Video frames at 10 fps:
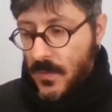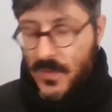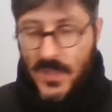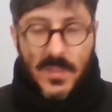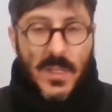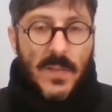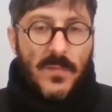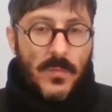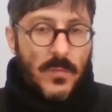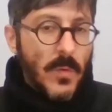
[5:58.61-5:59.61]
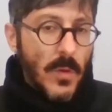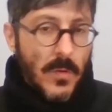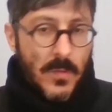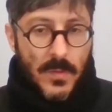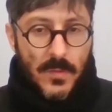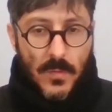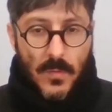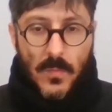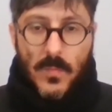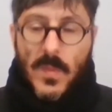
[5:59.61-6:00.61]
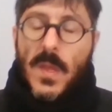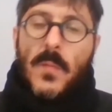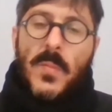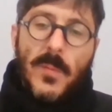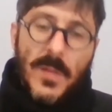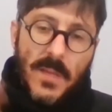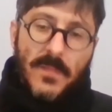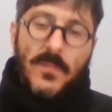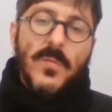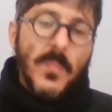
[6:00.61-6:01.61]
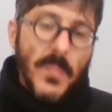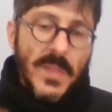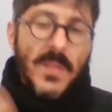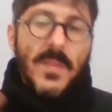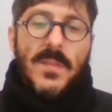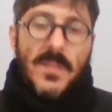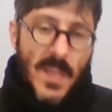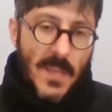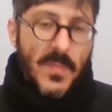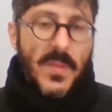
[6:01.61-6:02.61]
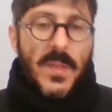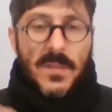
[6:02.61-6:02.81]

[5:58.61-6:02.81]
sustained for too long, so people have to repeat the same things